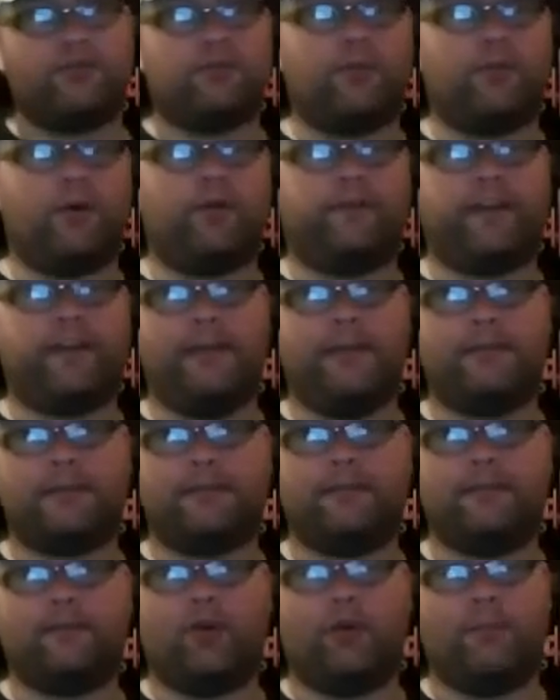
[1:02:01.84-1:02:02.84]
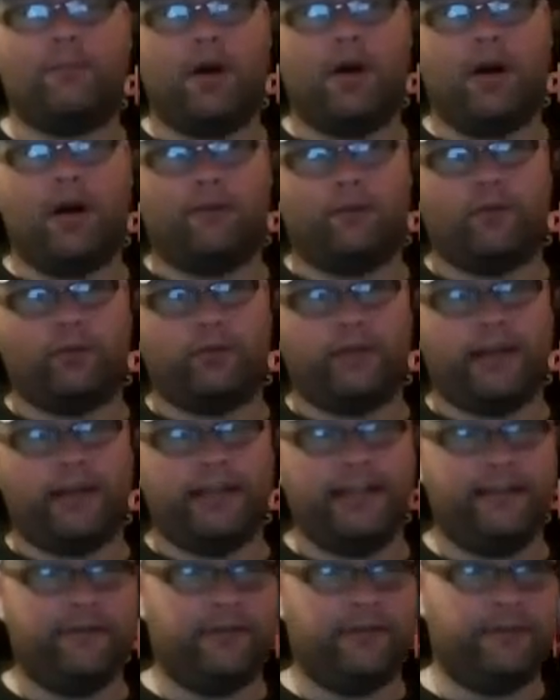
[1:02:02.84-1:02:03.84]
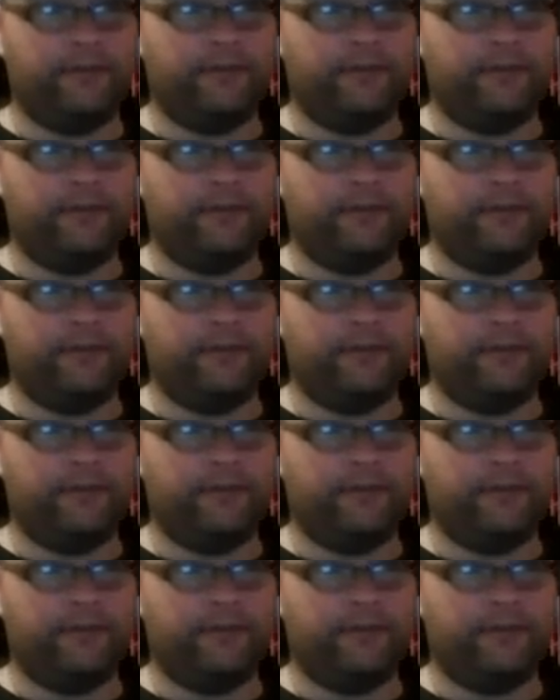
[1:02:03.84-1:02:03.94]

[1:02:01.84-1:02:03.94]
were more famous before Marvel even.